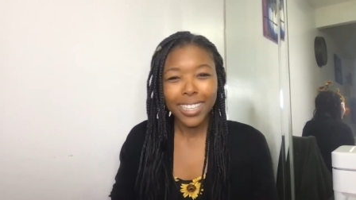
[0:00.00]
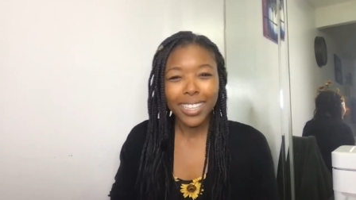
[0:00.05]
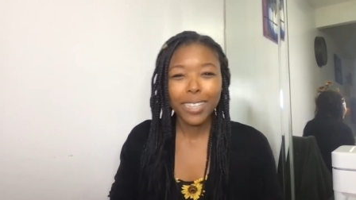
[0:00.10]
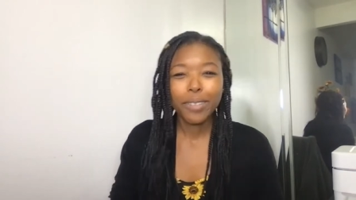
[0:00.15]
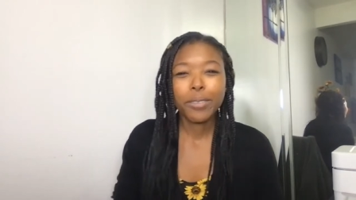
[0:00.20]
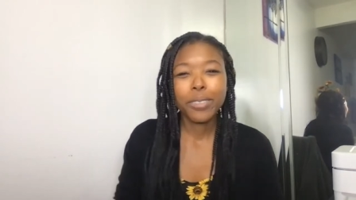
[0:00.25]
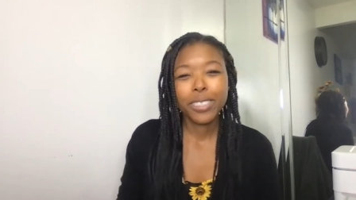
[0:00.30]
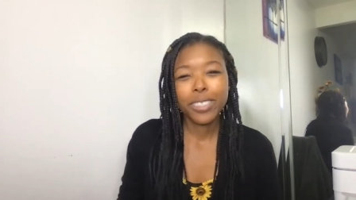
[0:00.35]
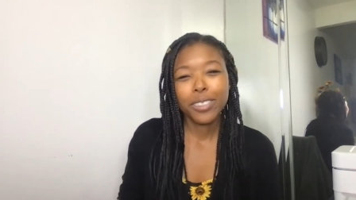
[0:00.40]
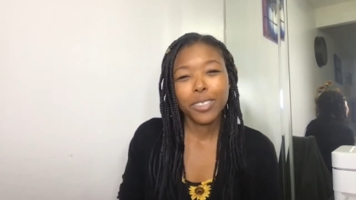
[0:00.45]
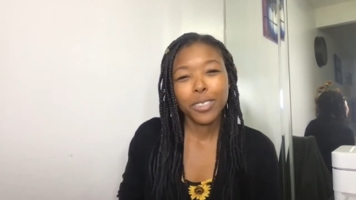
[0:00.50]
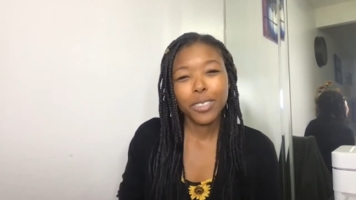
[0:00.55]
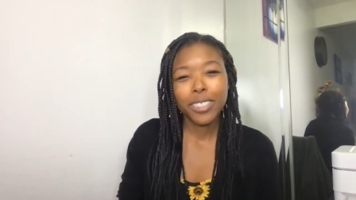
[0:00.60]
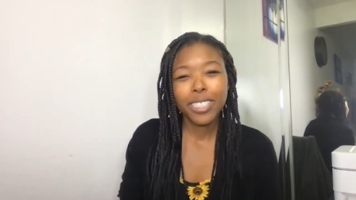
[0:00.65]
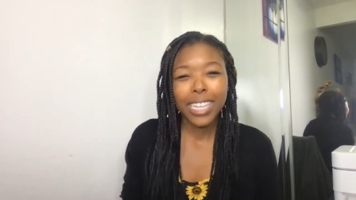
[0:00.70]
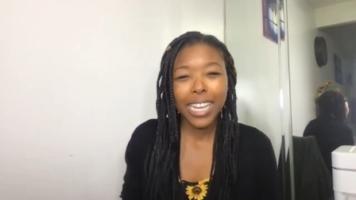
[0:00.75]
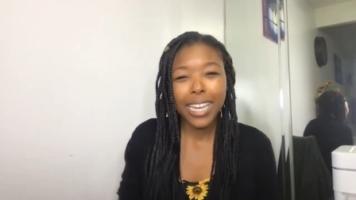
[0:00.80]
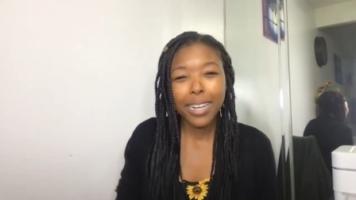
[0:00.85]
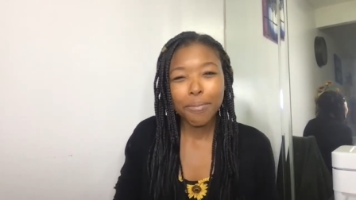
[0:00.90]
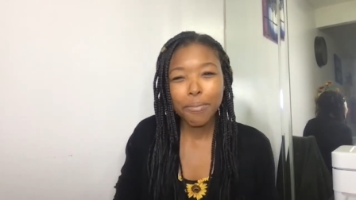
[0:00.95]
that was
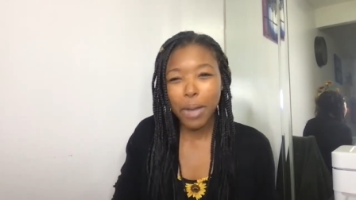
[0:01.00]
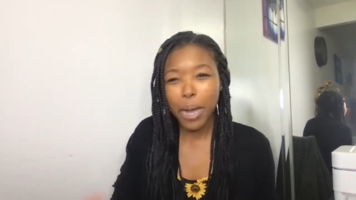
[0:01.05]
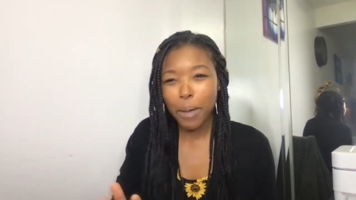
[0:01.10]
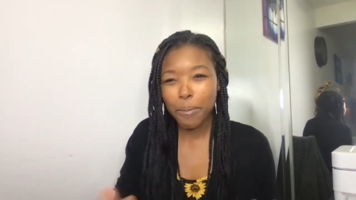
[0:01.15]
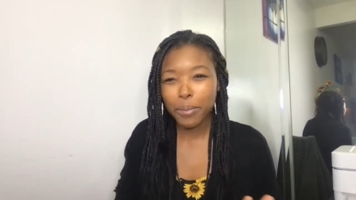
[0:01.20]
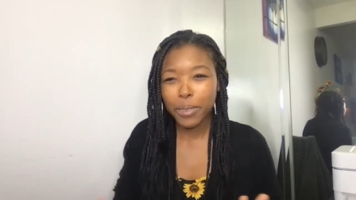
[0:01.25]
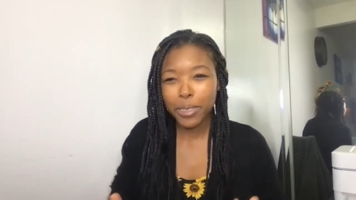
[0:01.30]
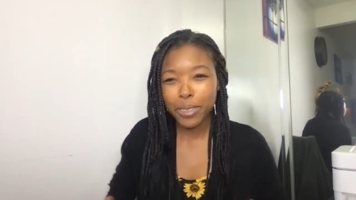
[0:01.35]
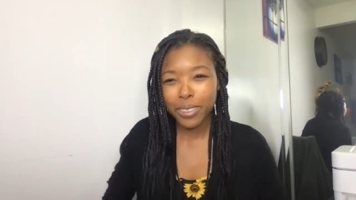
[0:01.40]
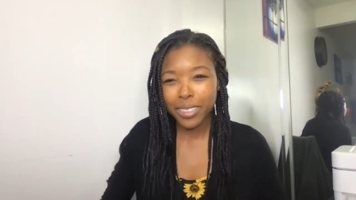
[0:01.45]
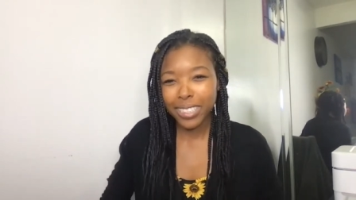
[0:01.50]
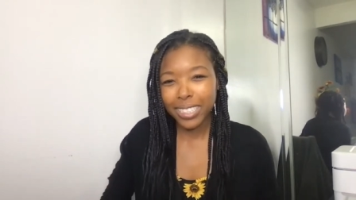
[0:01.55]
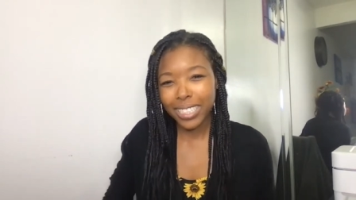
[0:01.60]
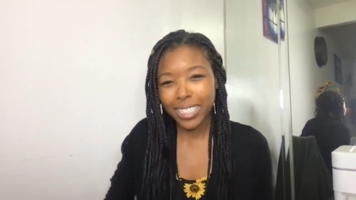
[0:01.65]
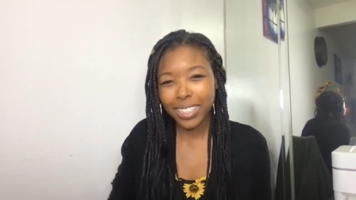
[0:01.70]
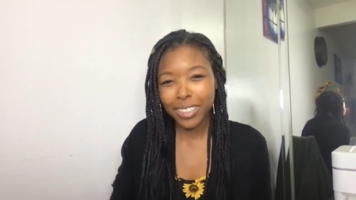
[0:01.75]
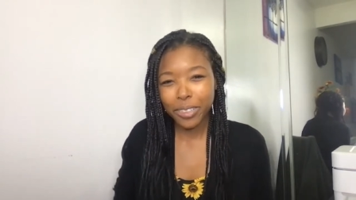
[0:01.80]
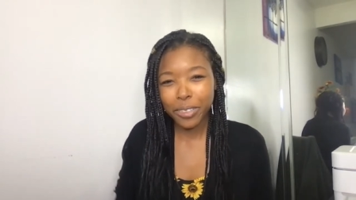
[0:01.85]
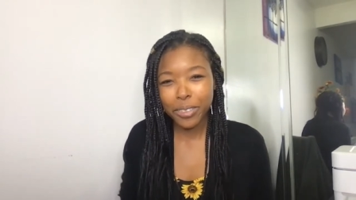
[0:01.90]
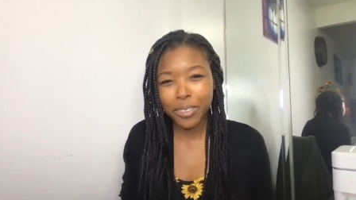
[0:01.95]
kind of popular in
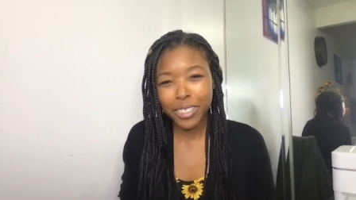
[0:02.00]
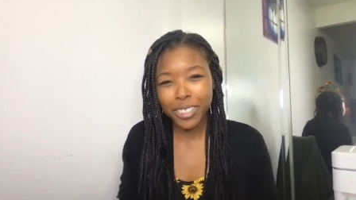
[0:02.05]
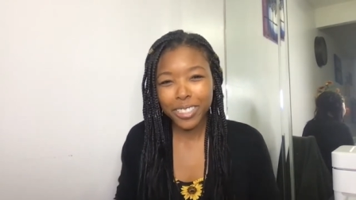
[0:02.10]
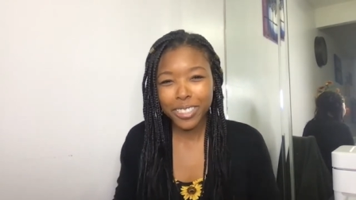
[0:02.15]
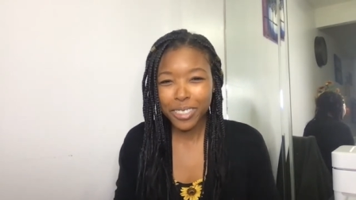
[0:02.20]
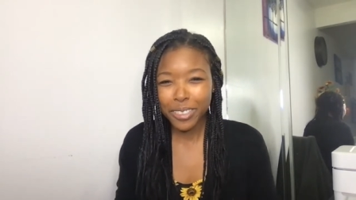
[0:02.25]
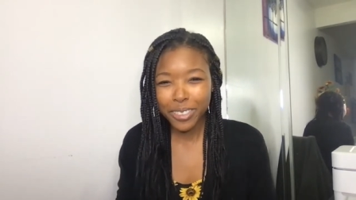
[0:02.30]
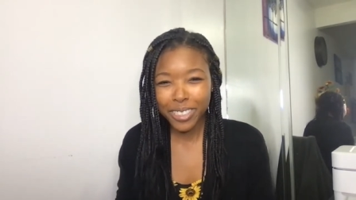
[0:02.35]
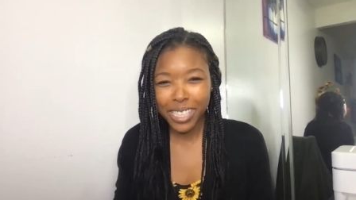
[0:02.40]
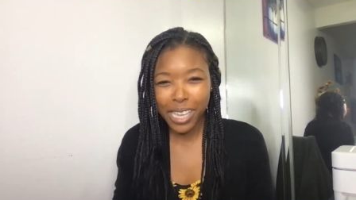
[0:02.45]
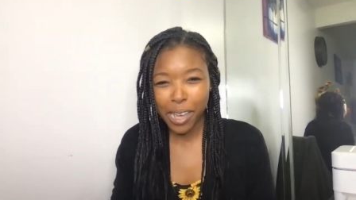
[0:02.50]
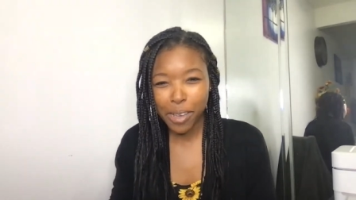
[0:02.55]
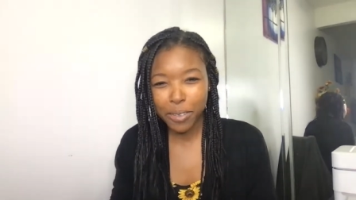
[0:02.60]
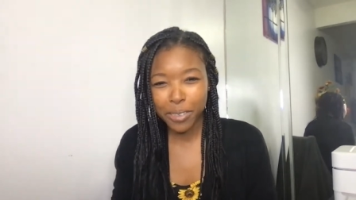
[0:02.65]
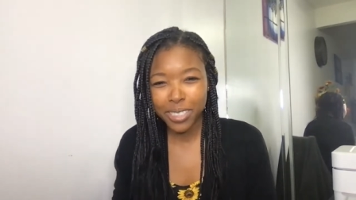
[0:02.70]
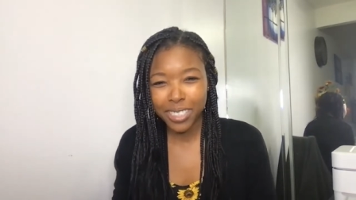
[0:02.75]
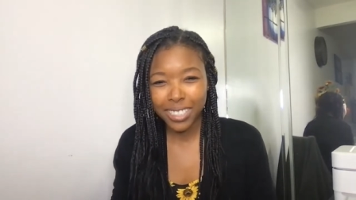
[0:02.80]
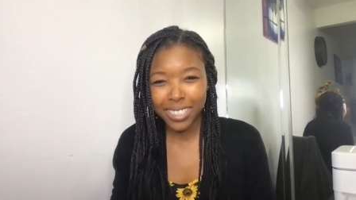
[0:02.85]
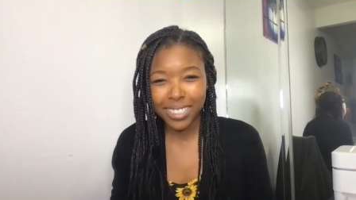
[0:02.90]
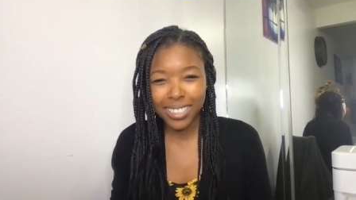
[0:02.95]
like the early
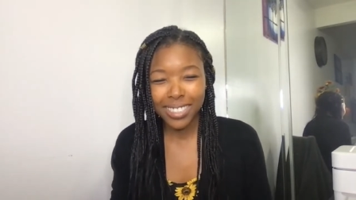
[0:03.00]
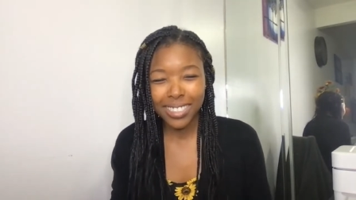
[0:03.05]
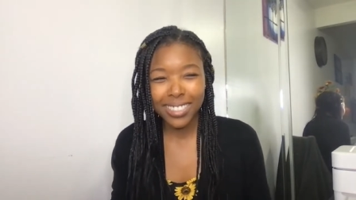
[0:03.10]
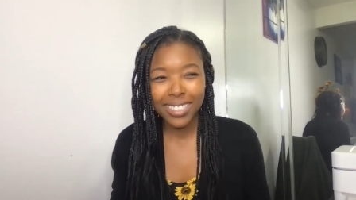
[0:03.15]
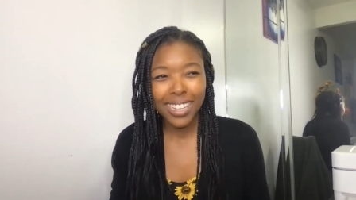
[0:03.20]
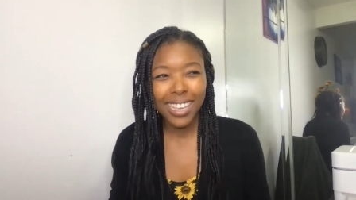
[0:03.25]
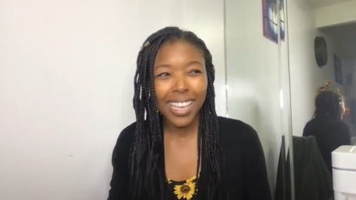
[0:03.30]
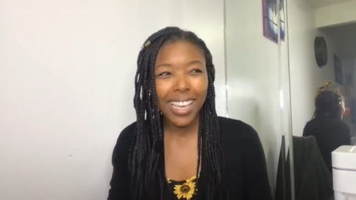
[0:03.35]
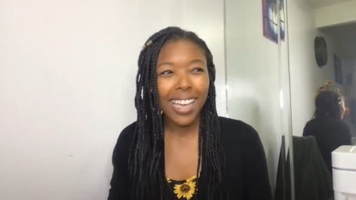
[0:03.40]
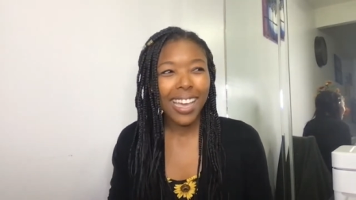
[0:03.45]
2000s.